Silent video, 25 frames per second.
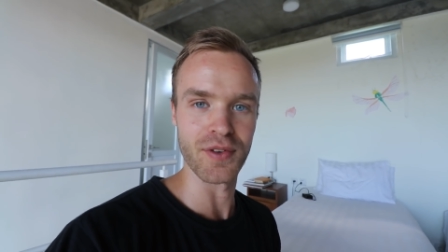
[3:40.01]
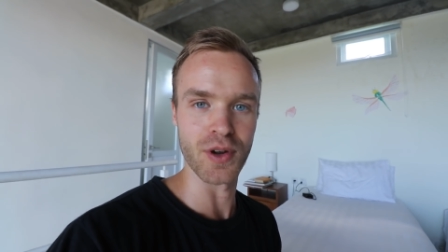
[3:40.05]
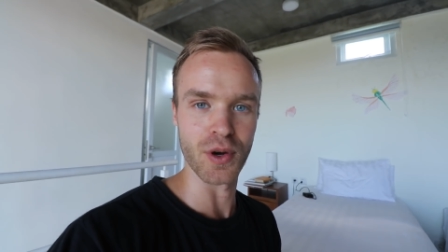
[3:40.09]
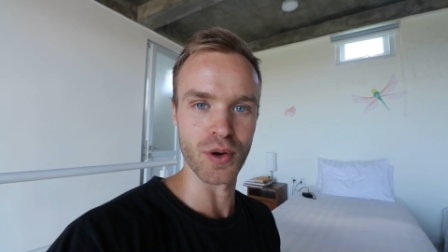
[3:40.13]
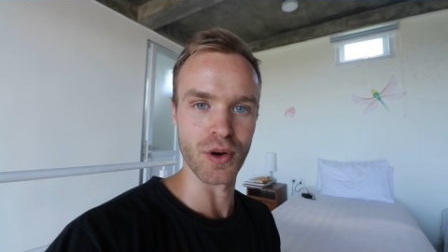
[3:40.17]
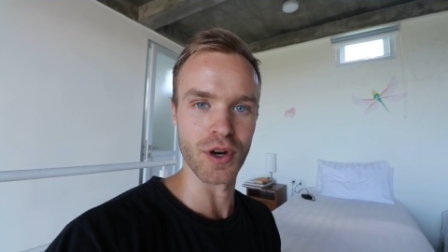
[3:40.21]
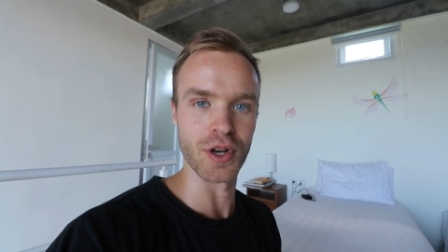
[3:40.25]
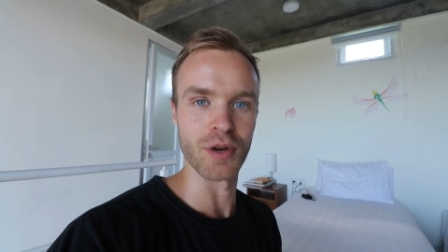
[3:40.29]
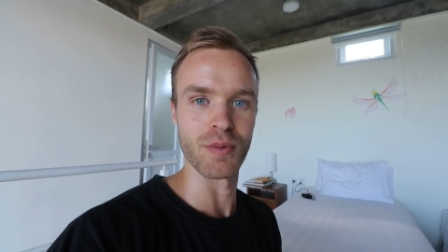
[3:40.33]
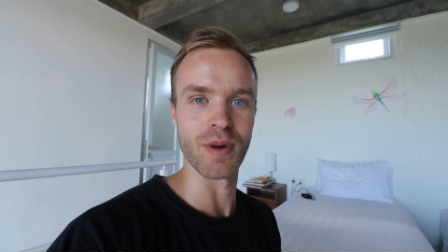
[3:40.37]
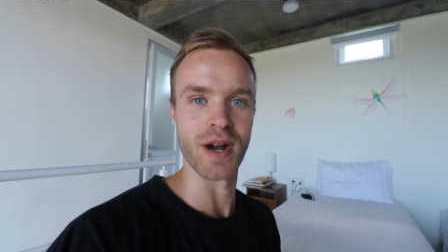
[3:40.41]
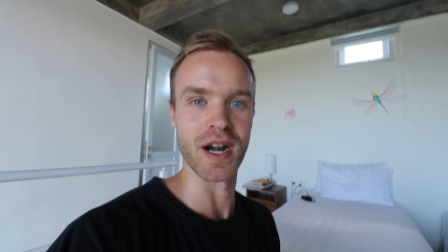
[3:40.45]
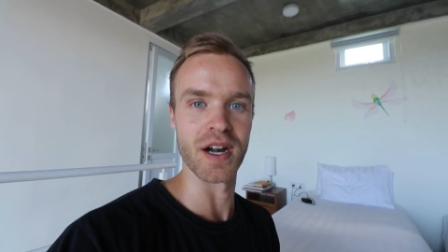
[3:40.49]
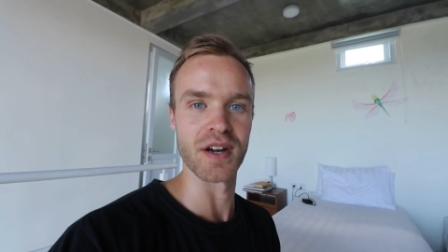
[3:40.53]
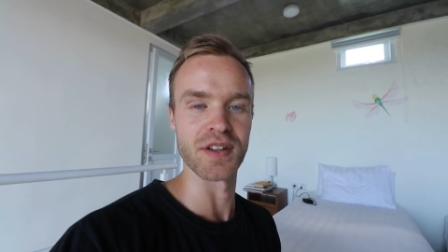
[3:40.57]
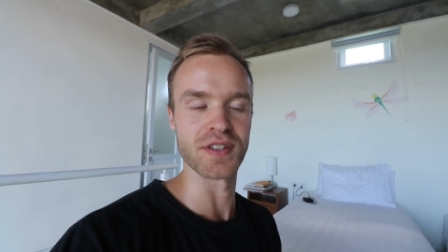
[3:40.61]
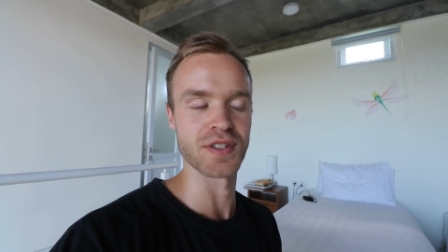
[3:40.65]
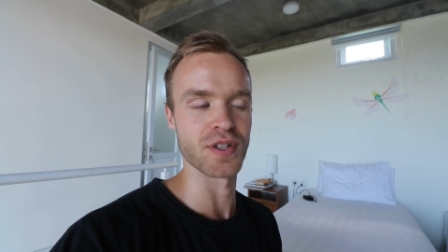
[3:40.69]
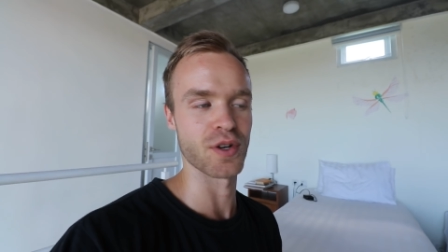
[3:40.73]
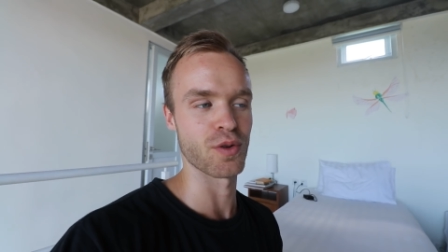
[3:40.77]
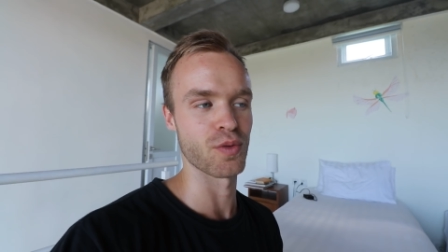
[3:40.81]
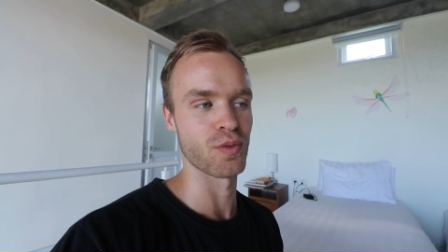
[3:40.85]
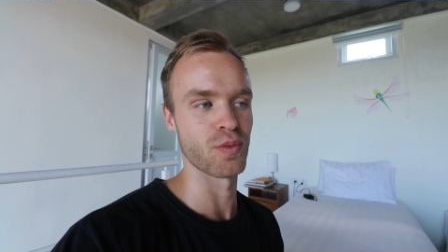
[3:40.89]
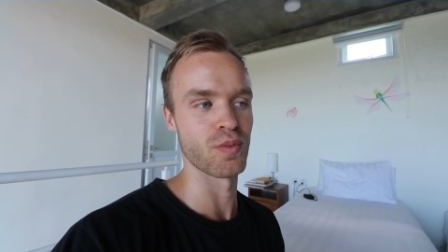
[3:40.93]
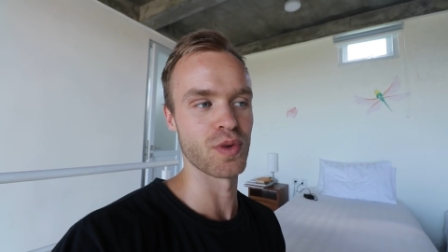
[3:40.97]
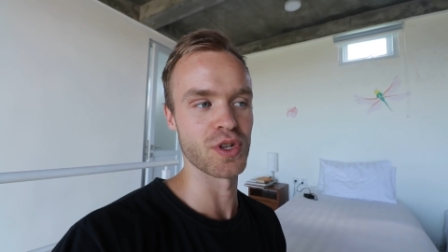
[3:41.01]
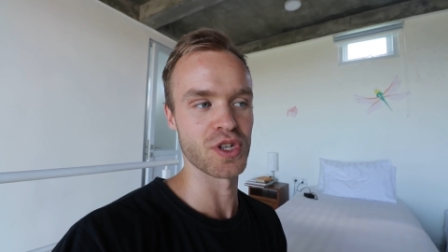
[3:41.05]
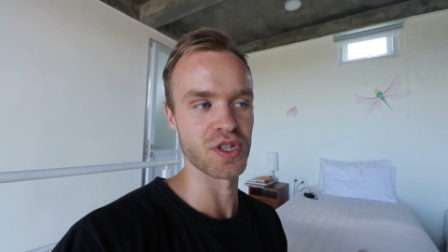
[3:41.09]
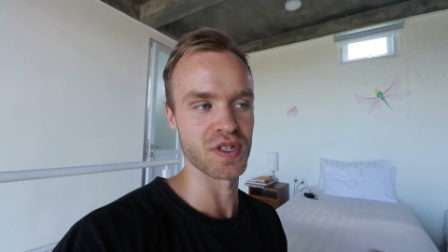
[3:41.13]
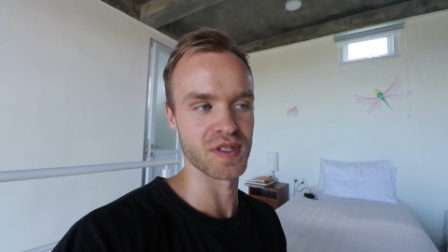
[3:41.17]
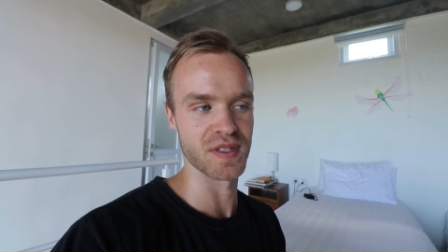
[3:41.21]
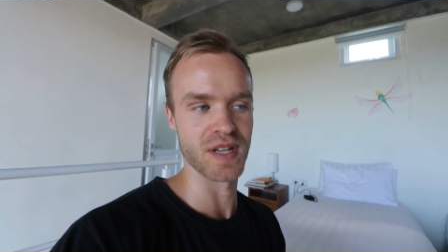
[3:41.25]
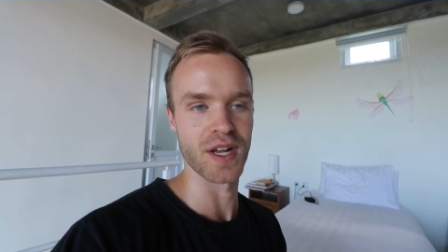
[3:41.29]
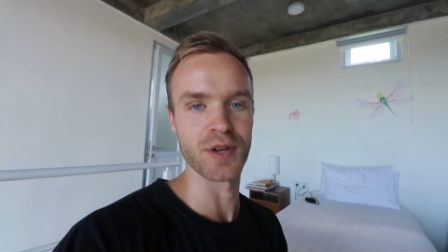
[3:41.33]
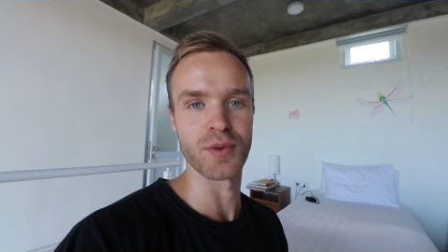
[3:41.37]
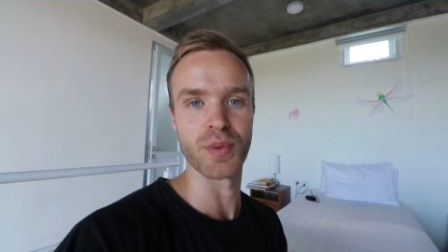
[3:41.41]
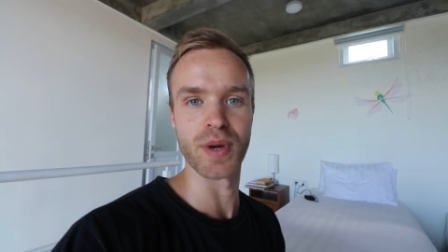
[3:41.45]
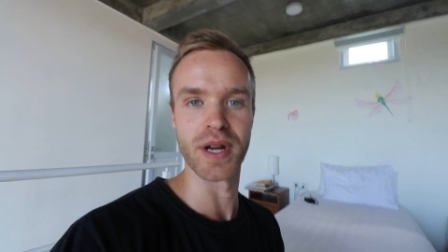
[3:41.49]
coronavirus or which is
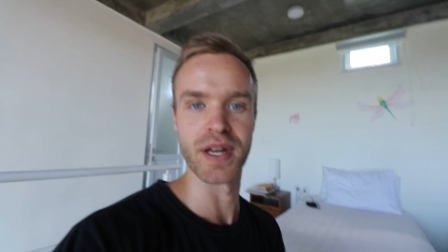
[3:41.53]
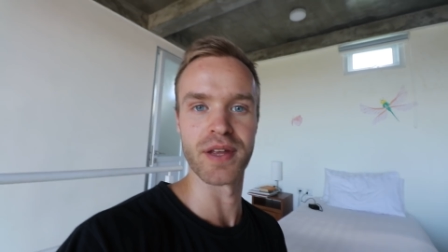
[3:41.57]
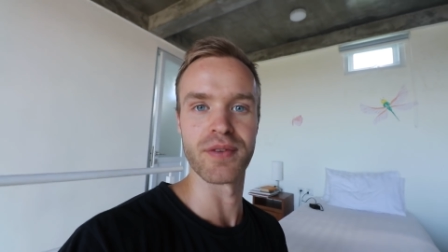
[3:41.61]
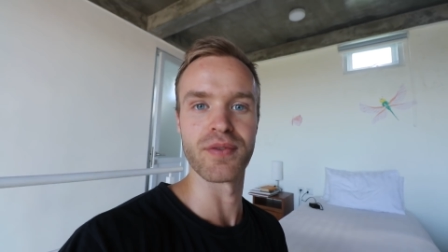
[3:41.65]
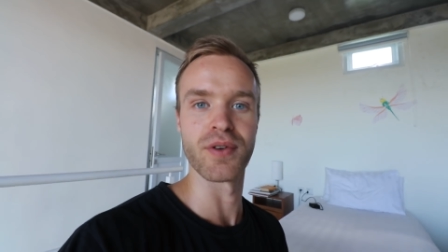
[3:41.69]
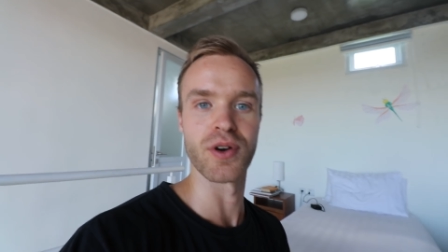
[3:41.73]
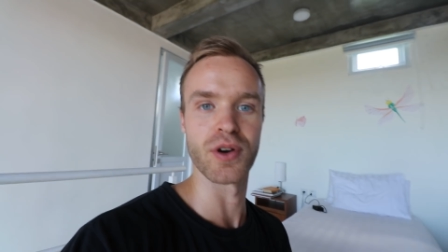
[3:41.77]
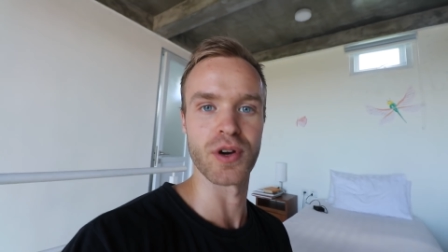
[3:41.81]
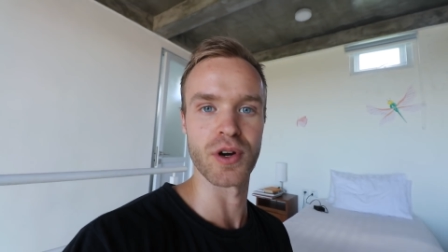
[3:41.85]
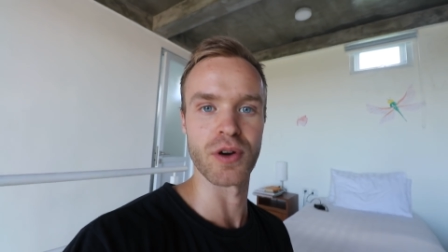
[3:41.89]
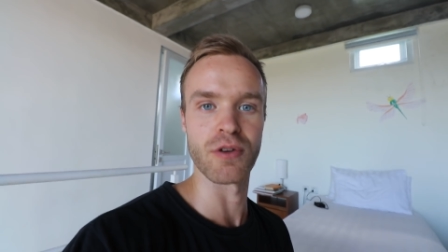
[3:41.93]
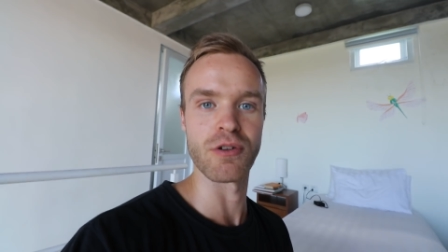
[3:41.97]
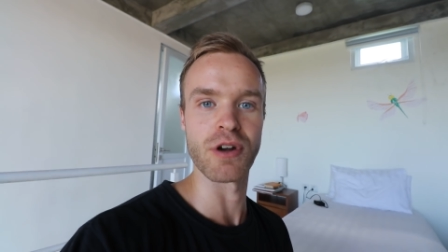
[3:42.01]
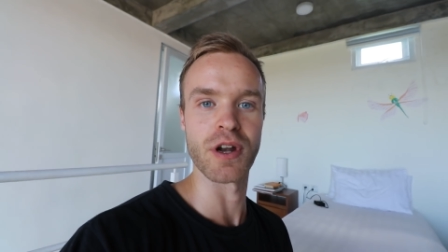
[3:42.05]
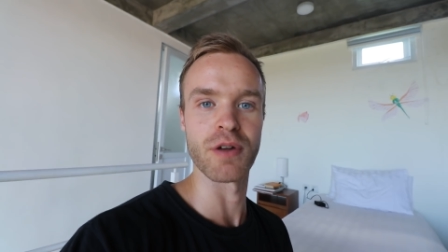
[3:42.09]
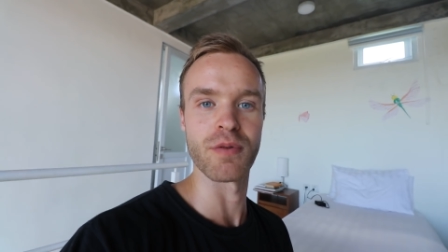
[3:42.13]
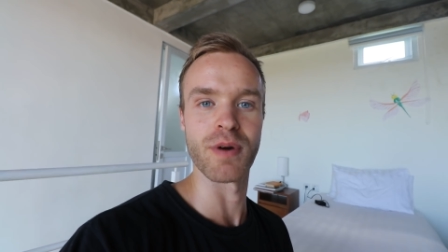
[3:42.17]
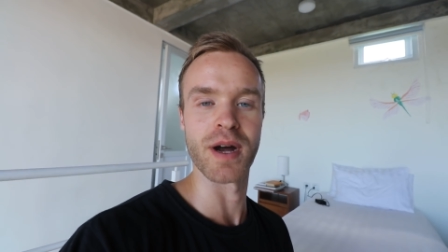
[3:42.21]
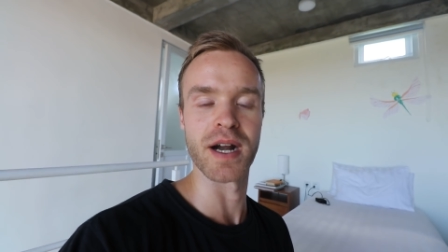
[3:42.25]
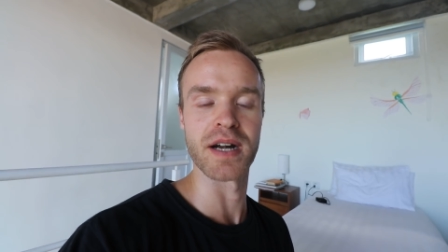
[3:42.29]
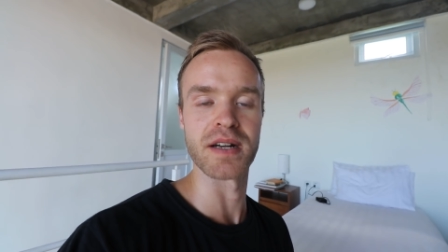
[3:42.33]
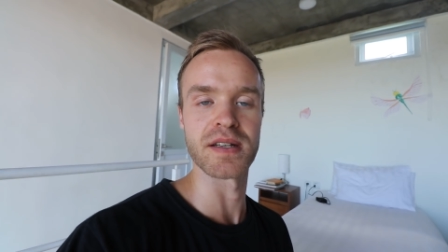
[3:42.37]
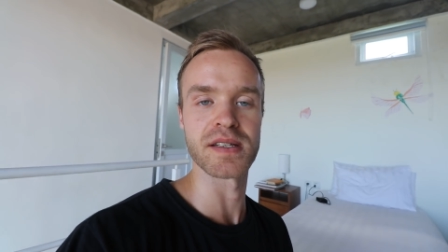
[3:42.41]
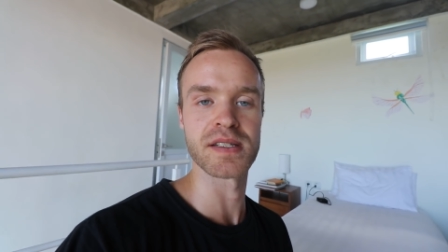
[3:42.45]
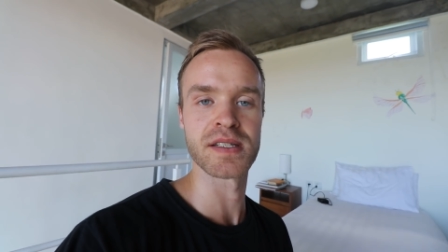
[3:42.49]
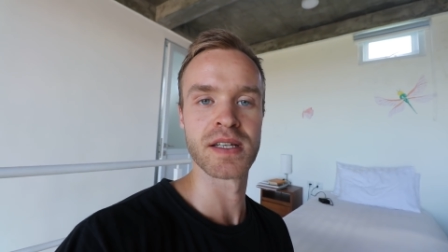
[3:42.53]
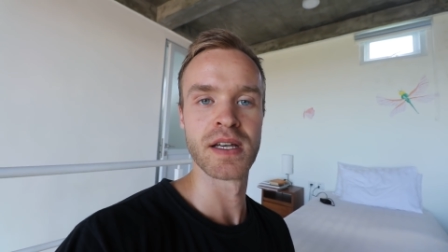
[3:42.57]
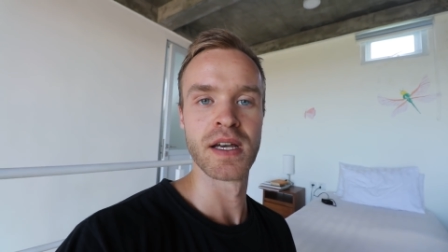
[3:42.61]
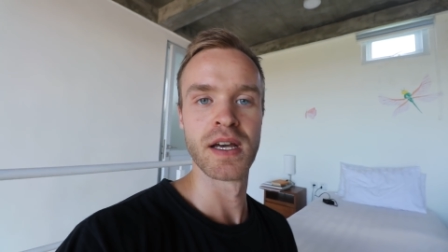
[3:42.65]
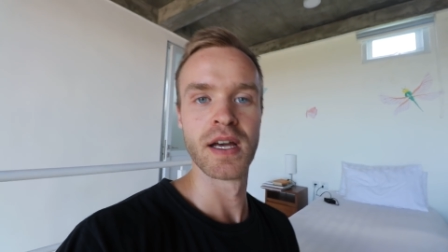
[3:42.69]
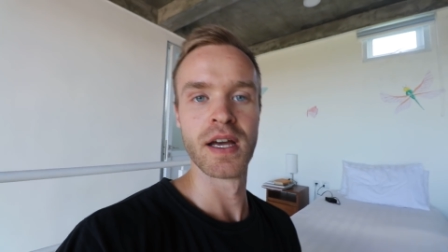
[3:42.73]
not ready for coronavirus.